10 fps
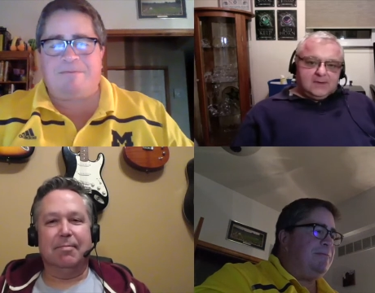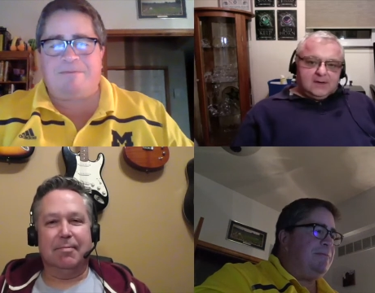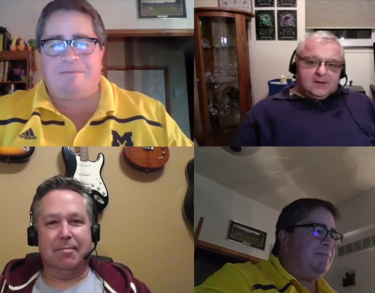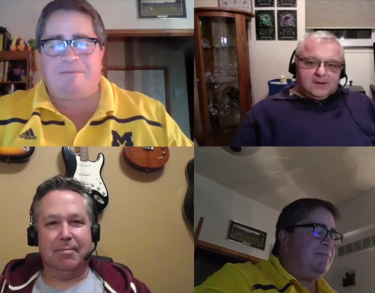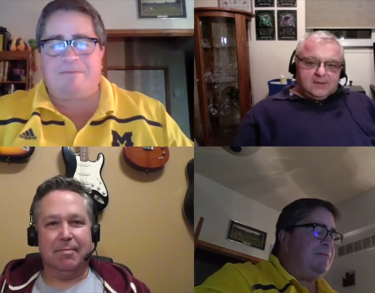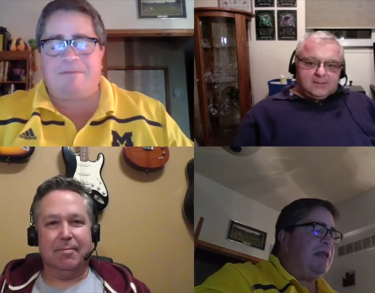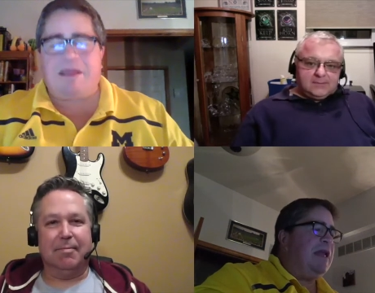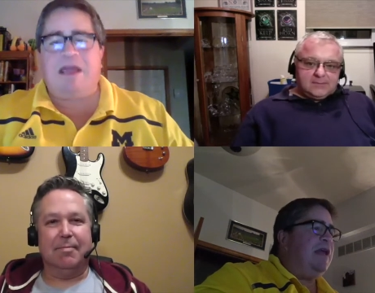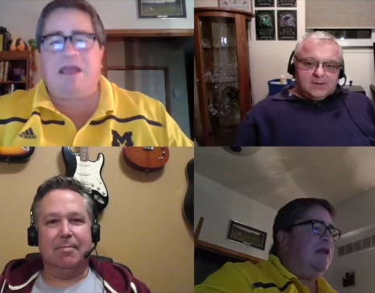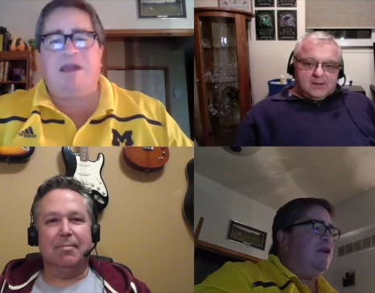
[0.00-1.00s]
Speaker 1: um,
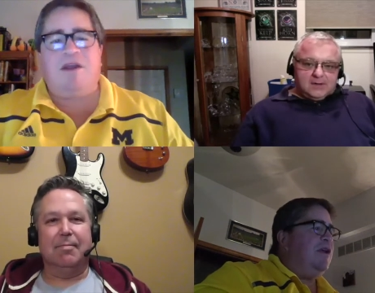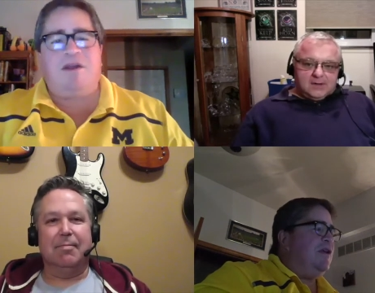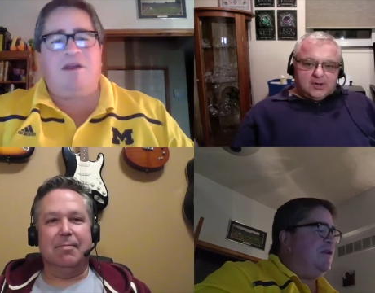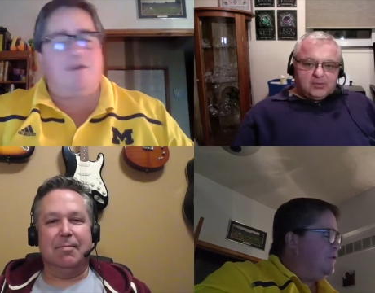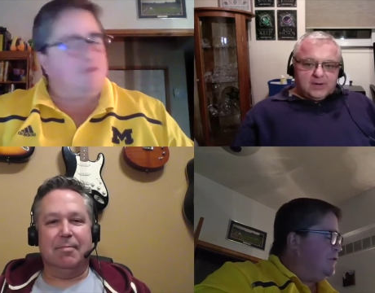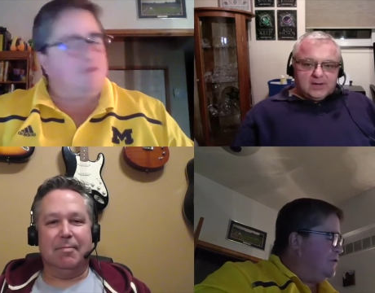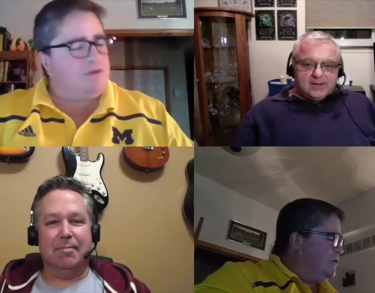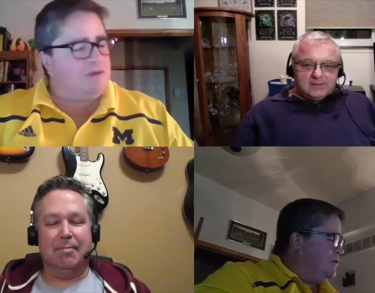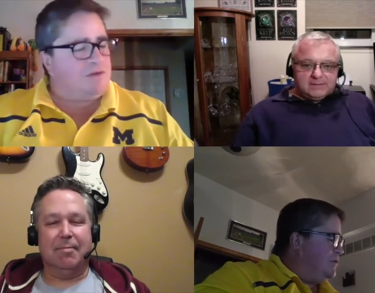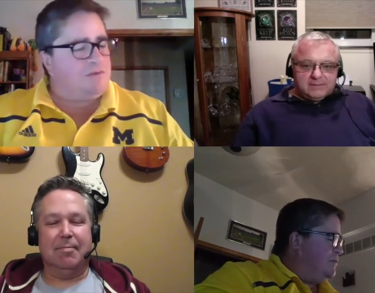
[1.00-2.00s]
uh,
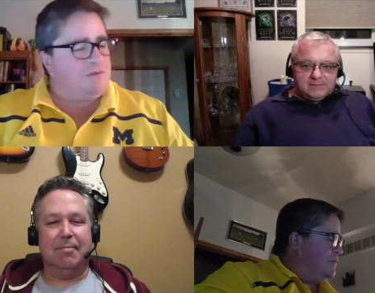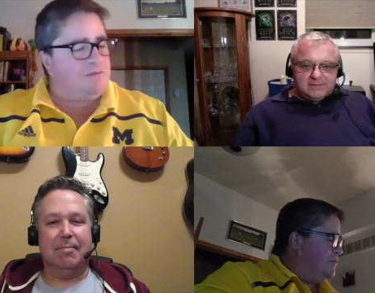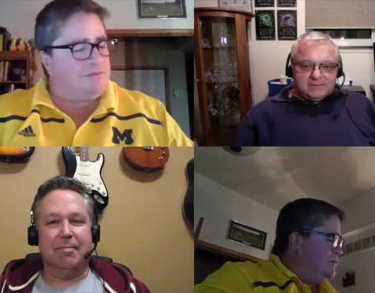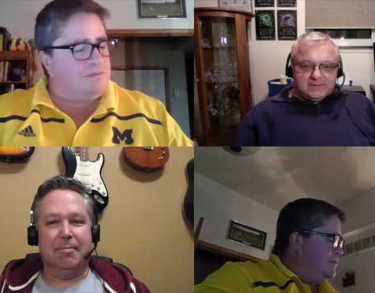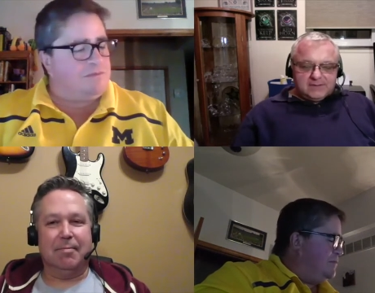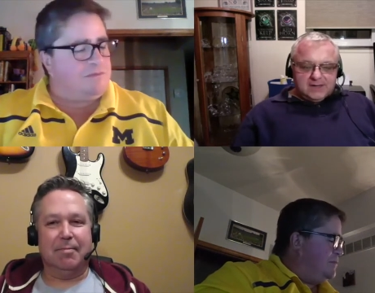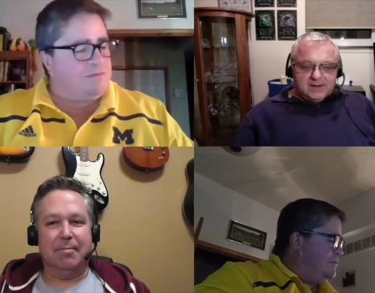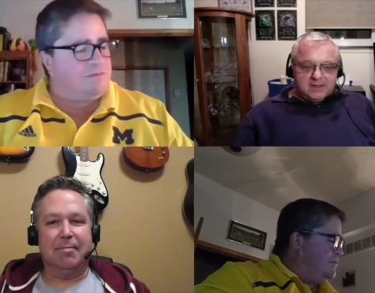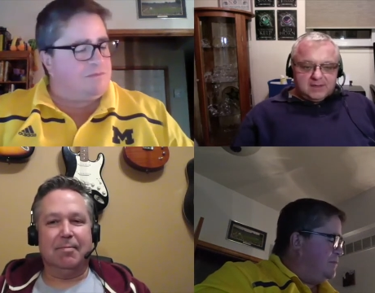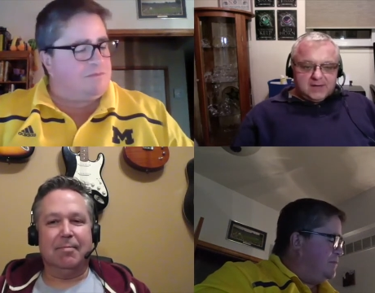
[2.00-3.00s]
grid of
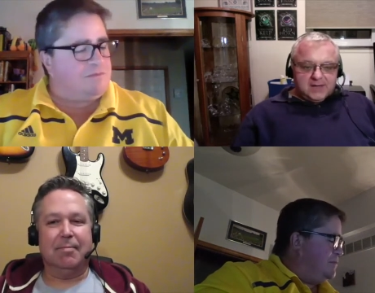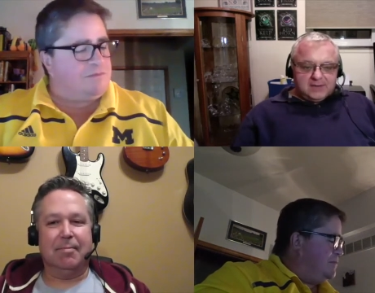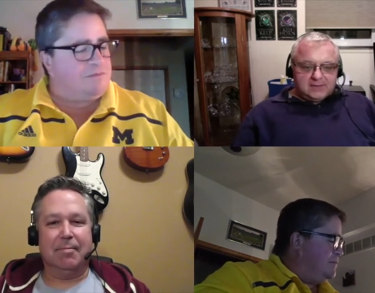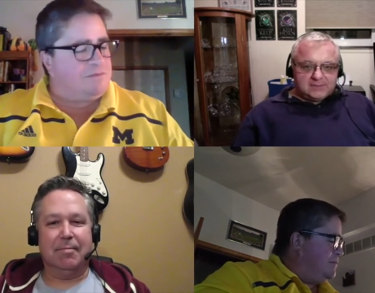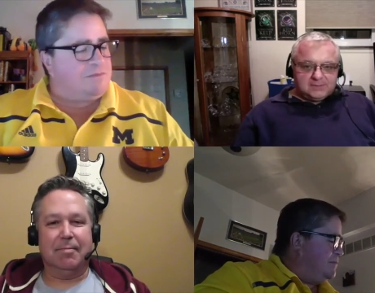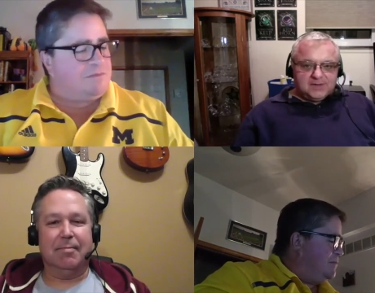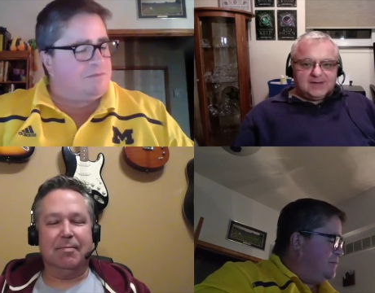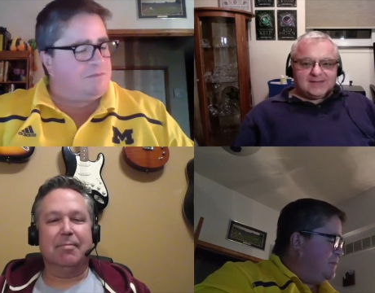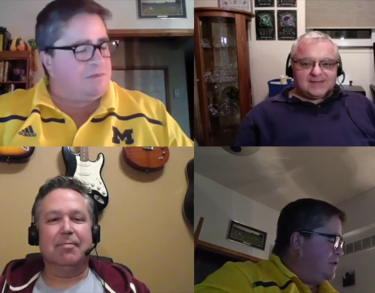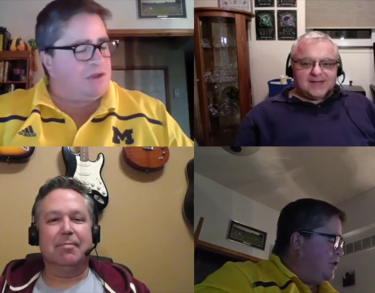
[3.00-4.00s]
15 thumbnails, but
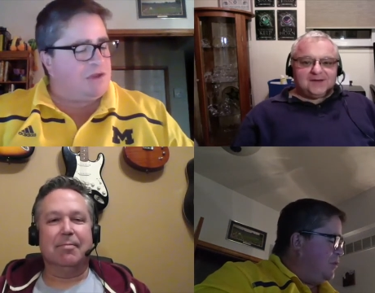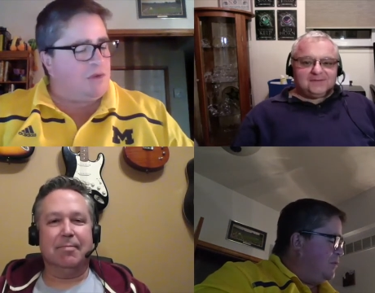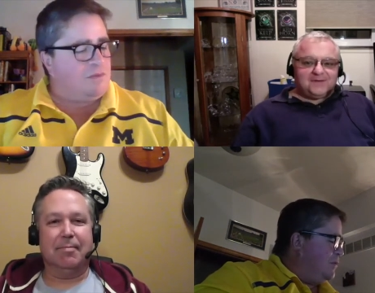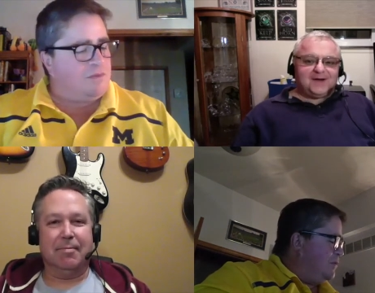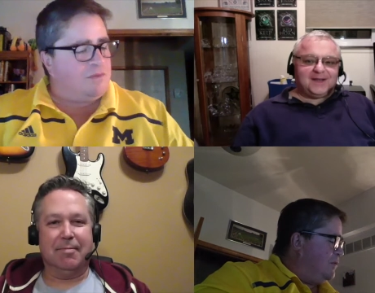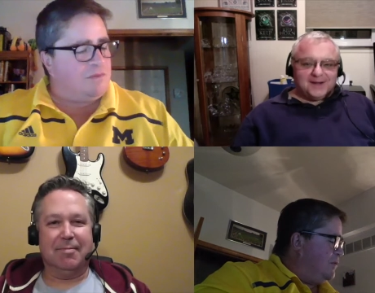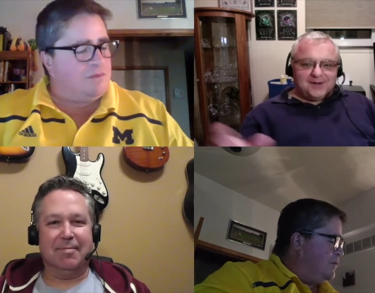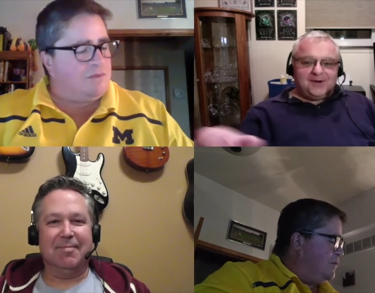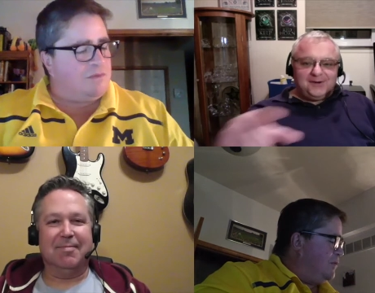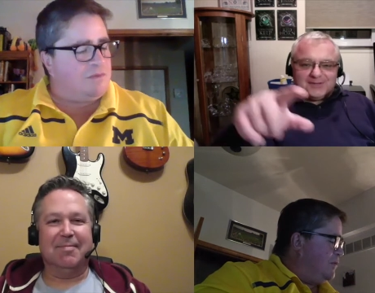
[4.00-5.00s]
it is kind of funny to
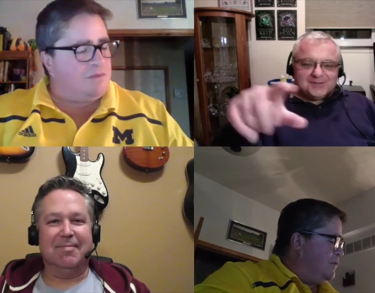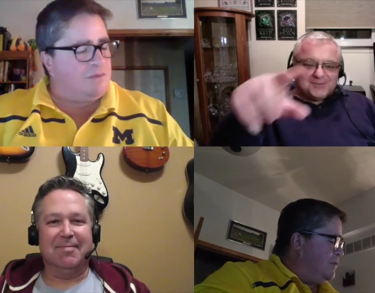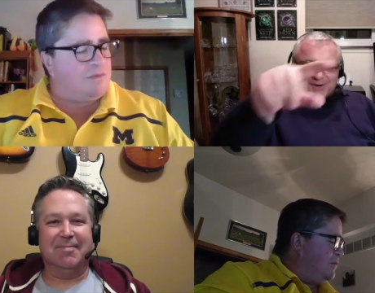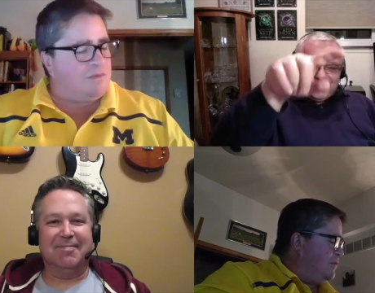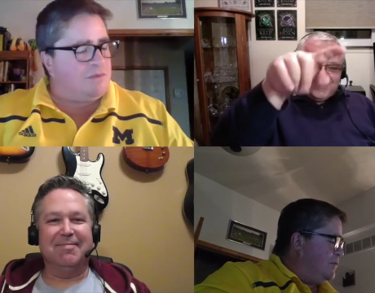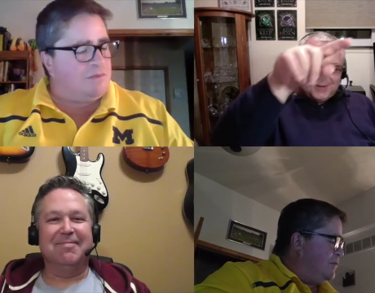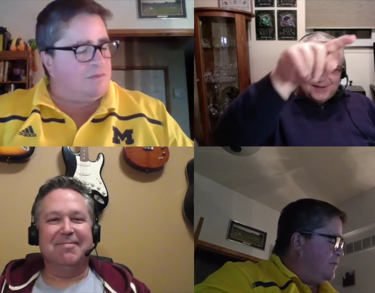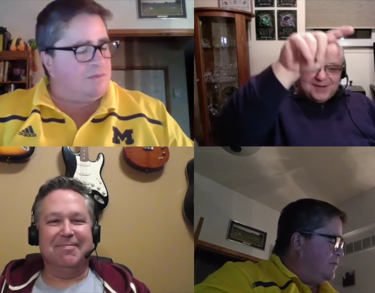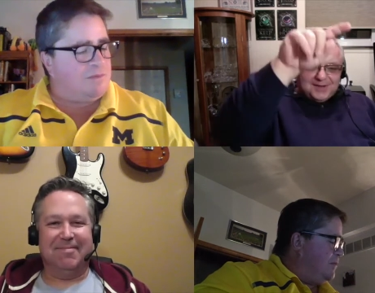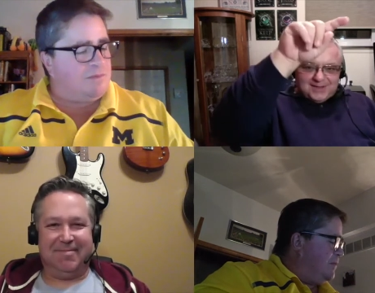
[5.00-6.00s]
go, oh, he's wearing
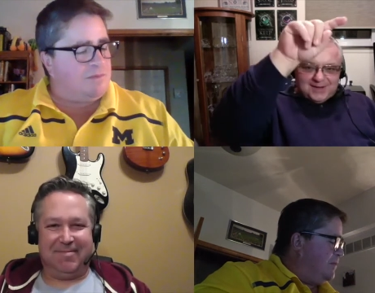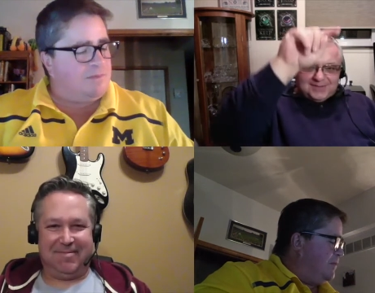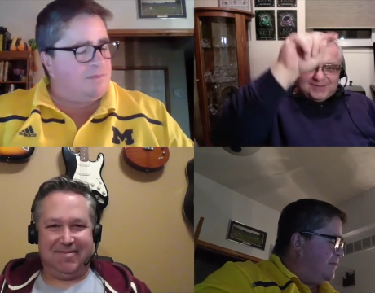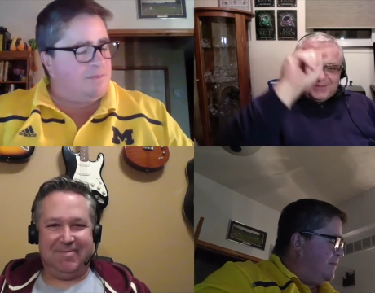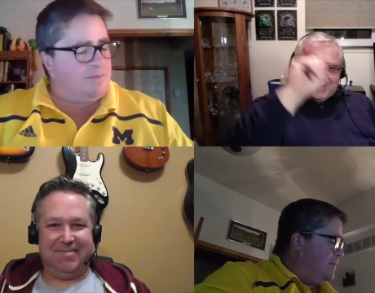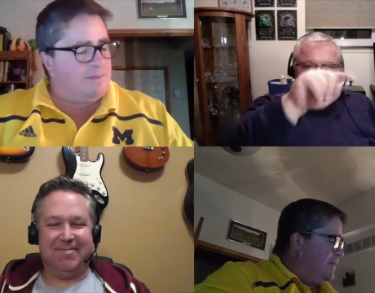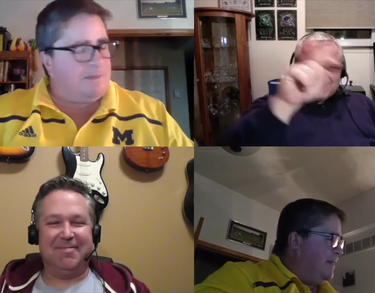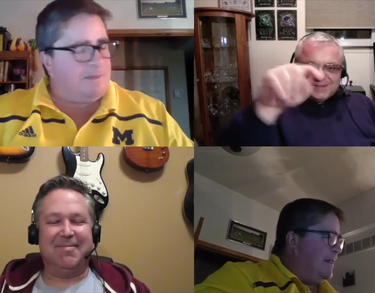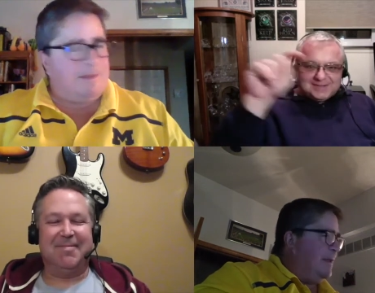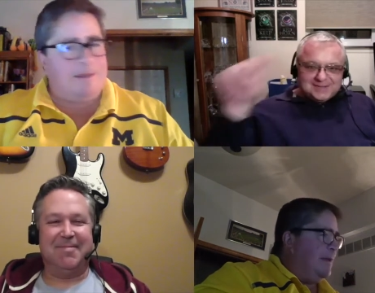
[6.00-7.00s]
that this
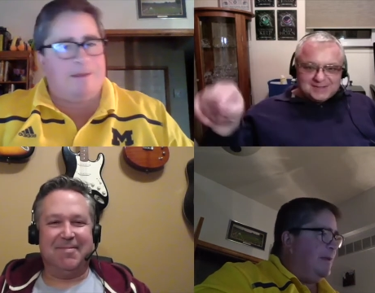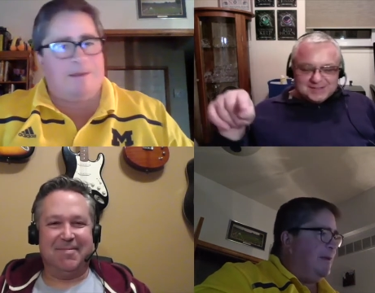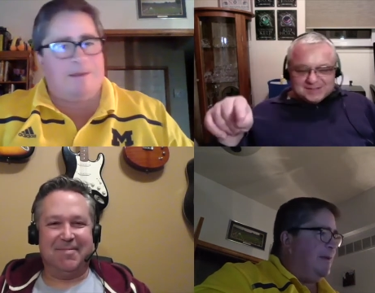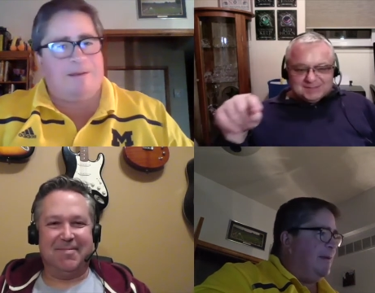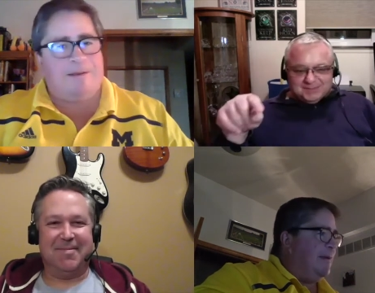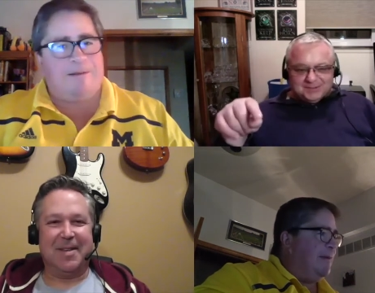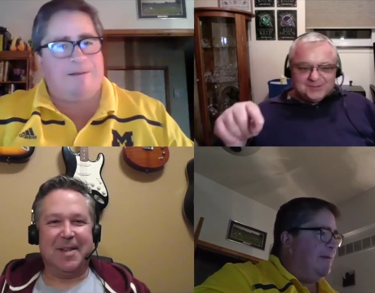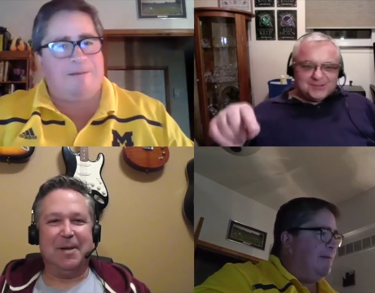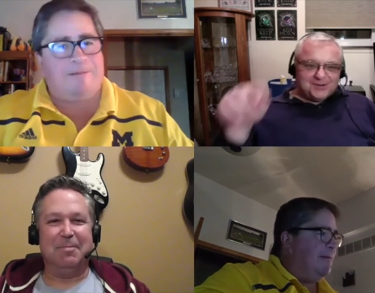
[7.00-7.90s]
this and this is the blue yep.